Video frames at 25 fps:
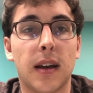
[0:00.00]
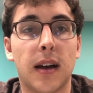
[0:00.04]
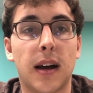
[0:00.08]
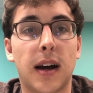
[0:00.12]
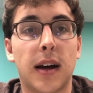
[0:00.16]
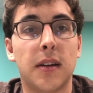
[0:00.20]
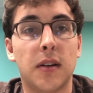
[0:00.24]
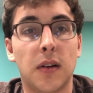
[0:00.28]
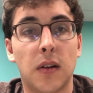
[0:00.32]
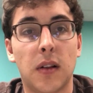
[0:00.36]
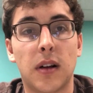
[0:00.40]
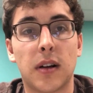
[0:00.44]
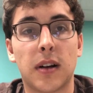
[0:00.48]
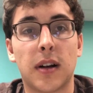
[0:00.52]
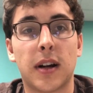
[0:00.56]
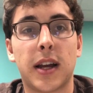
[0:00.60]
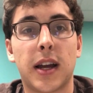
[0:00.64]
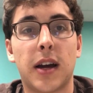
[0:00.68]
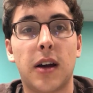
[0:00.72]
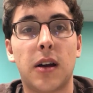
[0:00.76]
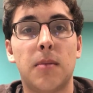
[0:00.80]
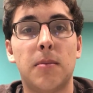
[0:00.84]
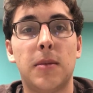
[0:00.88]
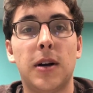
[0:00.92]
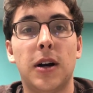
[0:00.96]
I no longer
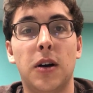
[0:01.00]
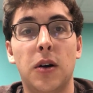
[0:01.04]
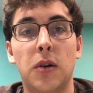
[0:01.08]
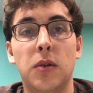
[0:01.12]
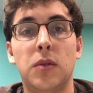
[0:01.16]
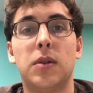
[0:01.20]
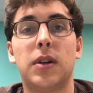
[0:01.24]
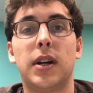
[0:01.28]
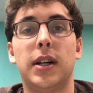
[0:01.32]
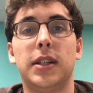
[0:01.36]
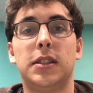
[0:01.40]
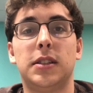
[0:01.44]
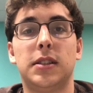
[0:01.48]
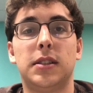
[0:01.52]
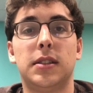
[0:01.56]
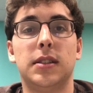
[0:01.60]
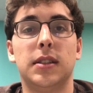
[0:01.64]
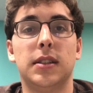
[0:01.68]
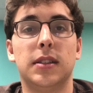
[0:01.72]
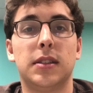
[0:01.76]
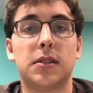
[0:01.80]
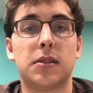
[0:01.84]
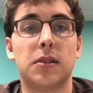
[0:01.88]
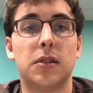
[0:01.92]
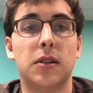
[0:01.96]
count on my own
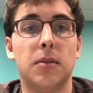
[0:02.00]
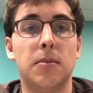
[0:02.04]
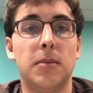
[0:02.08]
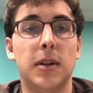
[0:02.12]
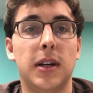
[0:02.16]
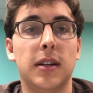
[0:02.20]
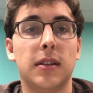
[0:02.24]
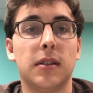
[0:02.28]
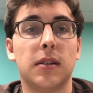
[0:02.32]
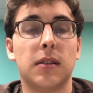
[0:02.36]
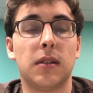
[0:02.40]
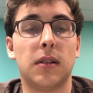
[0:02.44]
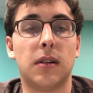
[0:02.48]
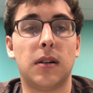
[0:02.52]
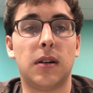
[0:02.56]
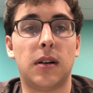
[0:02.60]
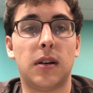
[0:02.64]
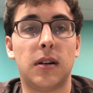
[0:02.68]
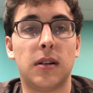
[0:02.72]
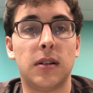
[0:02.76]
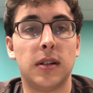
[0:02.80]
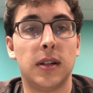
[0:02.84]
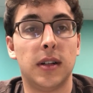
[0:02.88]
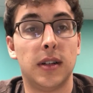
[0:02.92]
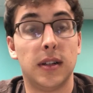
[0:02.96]
righteousness through obeying the
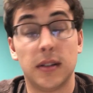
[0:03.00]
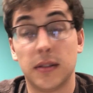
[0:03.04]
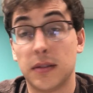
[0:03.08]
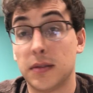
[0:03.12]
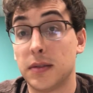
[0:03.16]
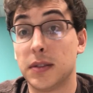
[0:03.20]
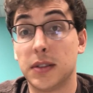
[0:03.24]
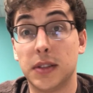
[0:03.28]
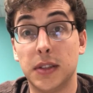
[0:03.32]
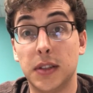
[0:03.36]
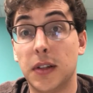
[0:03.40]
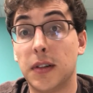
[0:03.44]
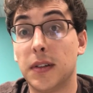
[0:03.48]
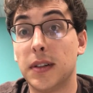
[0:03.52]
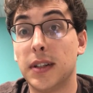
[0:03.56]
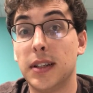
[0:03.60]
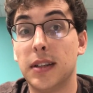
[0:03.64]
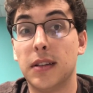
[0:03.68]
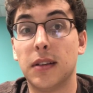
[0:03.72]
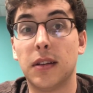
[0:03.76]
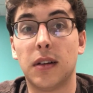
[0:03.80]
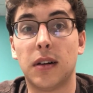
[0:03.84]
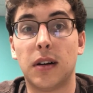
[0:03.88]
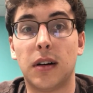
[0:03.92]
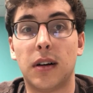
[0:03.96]
law. You don't
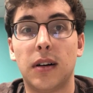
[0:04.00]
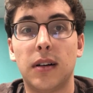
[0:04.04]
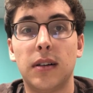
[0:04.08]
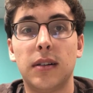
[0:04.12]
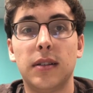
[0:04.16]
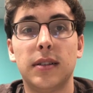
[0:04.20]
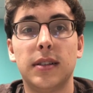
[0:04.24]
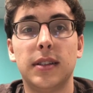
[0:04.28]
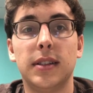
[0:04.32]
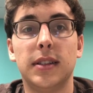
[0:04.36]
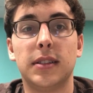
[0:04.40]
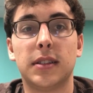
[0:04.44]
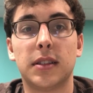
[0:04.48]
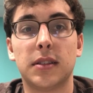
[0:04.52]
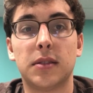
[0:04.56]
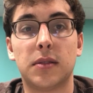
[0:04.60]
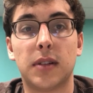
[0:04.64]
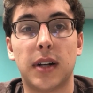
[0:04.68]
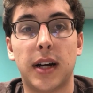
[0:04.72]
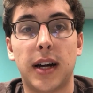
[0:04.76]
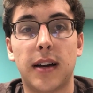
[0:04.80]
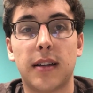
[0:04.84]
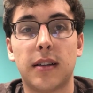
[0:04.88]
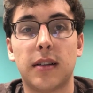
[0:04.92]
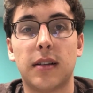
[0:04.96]
need the law. He says,
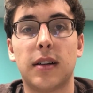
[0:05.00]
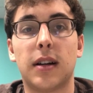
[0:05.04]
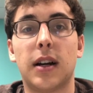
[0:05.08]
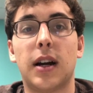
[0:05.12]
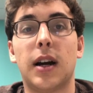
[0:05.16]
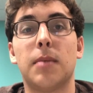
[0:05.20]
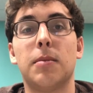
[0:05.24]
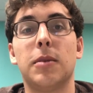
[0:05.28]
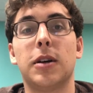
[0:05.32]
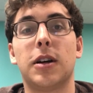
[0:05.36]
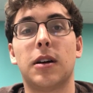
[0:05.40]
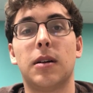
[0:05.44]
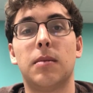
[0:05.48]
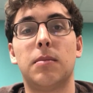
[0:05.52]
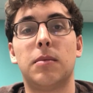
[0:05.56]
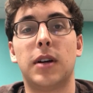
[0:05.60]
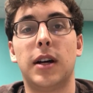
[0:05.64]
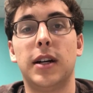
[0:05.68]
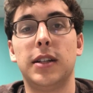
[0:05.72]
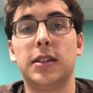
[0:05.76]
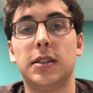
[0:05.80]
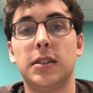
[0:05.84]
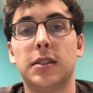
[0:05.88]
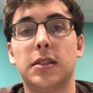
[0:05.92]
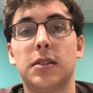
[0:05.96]
rather, I become
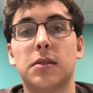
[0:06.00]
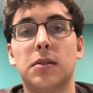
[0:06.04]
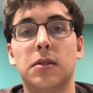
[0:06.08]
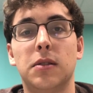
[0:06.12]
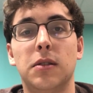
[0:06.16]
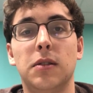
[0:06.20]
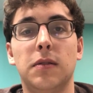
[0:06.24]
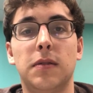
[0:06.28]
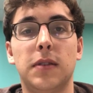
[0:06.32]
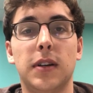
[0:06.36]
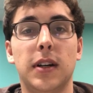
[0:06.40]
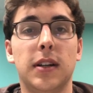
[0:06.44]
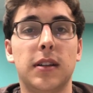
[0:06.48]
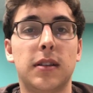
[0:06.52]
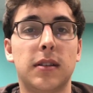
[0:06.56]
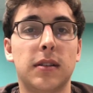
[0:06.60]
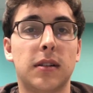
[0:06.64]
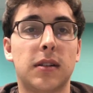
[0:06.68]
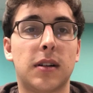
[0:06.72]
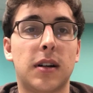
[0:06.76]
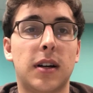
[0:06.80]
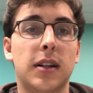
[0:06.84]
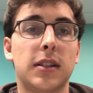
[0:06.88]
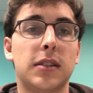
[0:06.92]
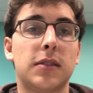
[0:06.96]
righteous through faith in
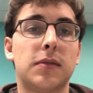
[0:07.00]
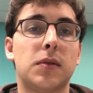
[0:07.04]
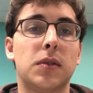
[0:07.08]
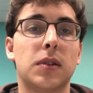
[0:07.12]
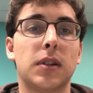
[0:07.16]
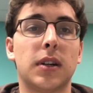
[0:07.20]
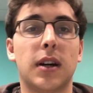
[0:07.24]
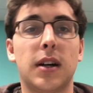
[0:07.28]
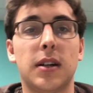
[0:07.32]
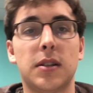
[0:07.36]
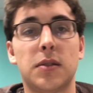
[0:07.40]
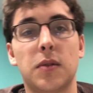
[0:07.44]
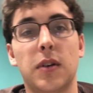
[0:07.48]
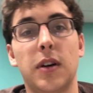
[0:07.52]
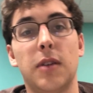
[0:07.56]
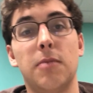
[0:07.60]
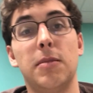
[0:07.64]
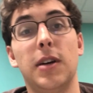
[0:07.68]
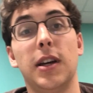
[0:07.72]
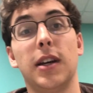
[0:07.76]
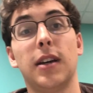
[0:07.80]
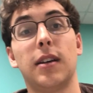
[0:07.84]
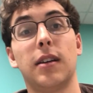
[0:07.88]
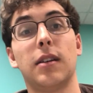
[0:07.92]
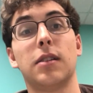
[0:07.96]
Christ. For God's way of
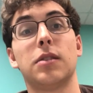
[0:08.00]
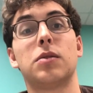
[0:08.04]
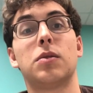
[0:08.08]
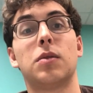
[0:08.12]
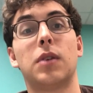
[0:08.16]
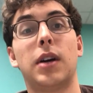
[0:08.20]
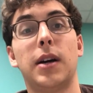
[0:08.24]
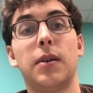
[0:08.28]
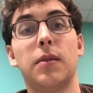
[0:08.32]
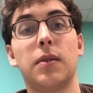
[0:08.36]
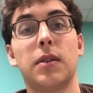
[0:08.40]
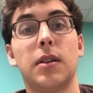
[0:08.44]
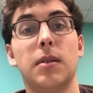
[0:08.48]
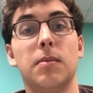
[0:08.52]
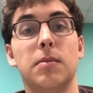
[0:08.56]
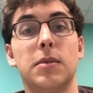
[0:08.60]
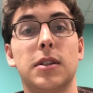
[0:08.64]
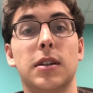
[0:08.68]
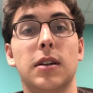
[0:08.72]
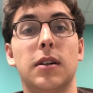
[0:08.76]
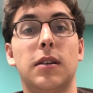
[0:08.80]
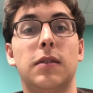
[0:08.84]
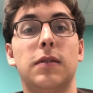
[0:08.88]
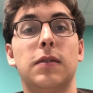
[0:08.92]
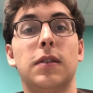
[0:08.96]
making us right with
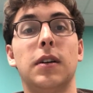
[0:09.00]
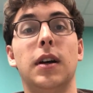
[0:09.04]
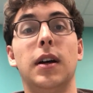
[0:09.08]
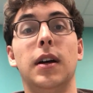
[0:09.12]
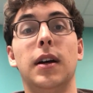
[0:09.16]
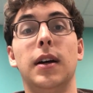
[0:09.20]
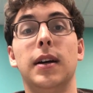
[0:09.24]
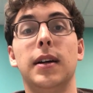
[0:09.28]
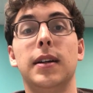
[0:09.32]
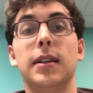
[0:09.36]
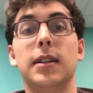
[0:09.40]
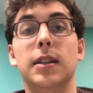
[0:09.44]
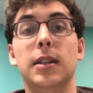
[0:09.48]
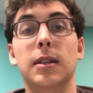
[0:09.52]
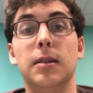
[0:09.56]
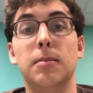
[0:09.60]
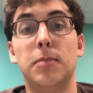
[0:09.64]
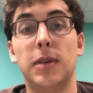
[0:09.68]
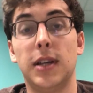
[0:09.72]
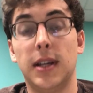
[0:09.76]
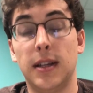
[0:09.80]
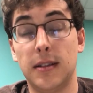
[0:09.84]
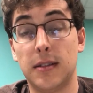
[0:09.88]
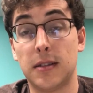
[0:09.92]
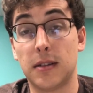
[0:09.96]
himself
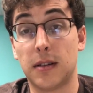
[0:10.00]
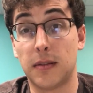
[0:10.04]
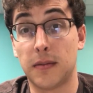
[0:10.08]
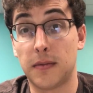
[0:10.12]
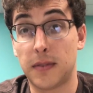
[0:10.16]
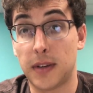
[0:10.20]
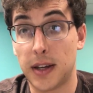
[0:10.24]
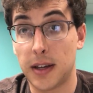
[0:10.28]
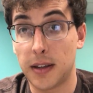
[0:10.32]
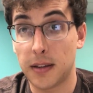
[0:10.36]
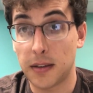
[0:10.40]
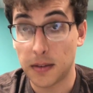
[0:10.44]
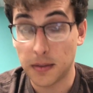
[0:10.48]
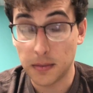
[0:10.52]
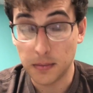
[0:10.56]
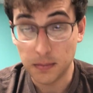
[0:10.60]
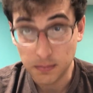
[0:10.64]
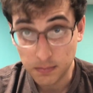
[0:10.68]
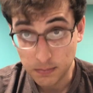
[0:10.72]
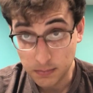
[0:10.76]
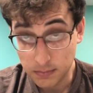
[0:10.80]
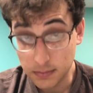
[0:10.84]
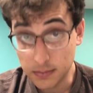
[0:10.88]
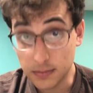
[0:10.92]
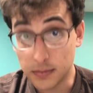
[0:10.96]
depends on faith.
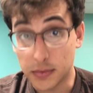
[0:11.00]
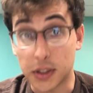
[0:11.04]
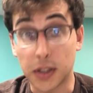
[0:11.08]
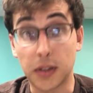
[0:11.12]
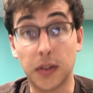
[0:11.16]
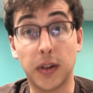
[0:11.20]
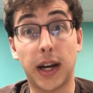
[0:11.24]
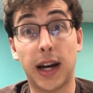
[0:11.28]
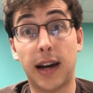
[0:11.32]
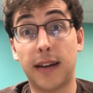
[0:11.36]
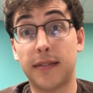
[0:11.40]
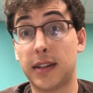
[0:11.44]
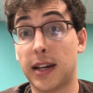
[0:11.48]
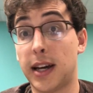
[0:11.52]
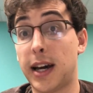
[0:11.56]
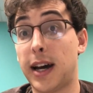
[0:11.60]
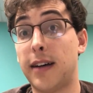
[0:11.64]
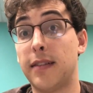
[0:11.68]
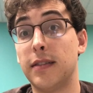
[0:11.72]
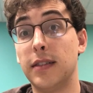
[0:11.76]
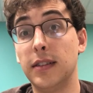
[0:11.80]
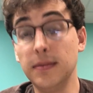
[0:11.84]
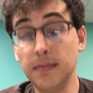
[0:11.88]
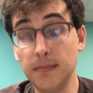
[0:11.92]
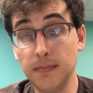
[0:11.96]
So you have to
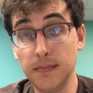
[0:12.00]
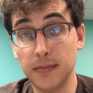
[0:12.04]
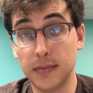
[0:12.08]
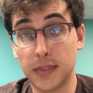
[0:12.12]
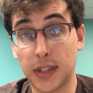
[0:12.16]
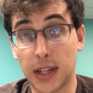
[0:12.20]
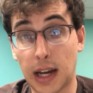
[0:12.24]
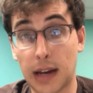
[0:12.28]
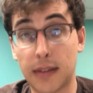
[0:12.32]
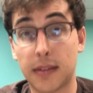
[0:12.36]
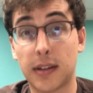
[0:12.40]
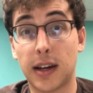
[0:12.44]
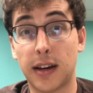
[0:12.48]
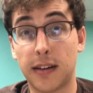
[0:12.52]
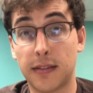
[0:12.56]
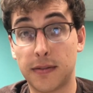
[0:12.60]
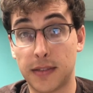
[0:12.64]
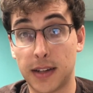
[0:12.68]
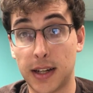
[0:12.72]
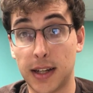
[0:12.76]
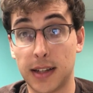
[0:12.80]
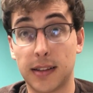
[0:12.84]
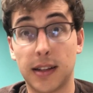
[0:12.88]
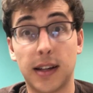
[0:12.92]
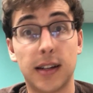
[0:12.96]
have it. You have to have
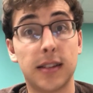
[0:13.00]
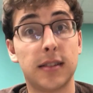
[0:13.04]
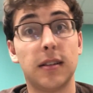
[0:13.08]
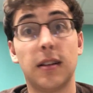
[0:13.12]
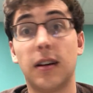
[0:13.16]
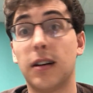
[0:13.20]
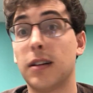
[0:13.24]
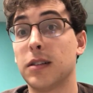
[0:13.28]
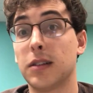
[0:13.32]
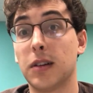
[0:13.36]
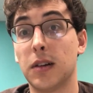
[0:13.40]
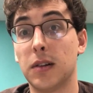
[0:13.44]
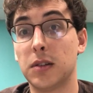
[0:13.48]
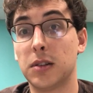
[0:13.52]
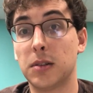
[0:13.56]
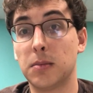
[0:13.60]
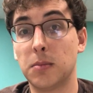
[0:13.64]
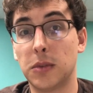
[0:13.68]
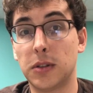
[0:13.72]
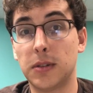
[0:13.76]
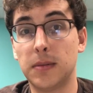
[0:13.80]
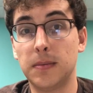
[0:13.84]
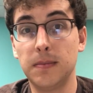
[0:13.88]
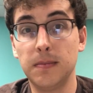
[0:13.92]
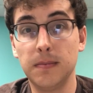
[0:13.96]
faith. That's
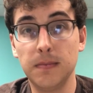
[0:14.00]
non-negotiable.